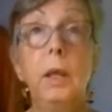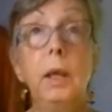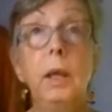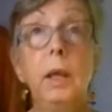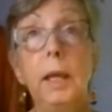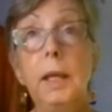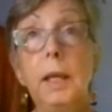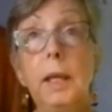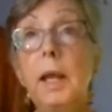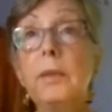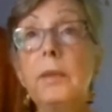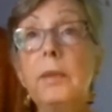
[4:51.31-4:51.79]

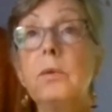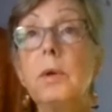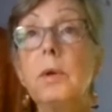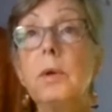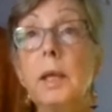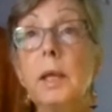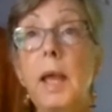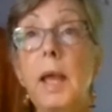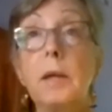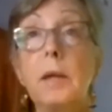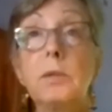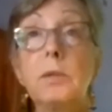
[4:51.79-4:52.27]
In other
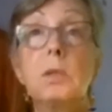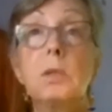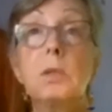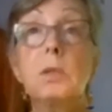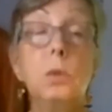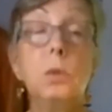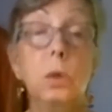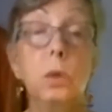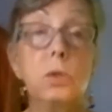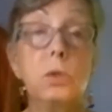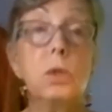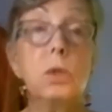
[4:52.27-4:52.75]
accounts, the
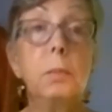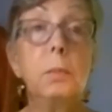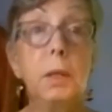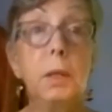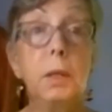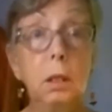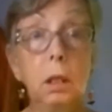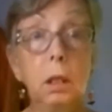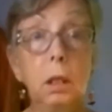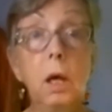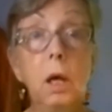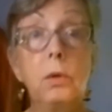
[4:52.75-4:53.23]
door should be
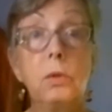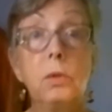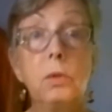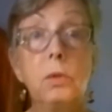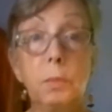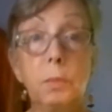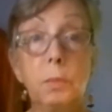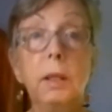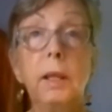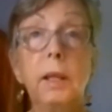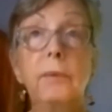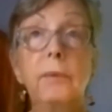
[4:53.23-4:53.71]
closed
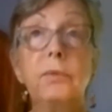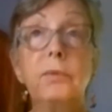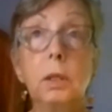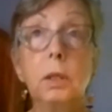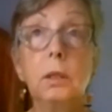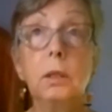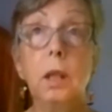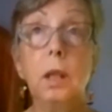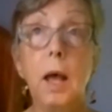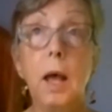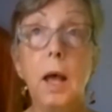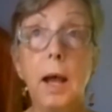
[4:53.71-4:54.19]
but left
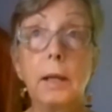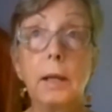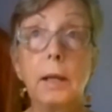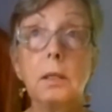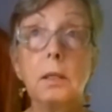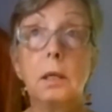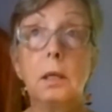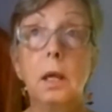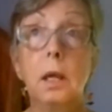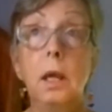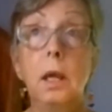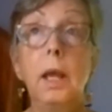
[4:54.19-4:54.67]
unlocked,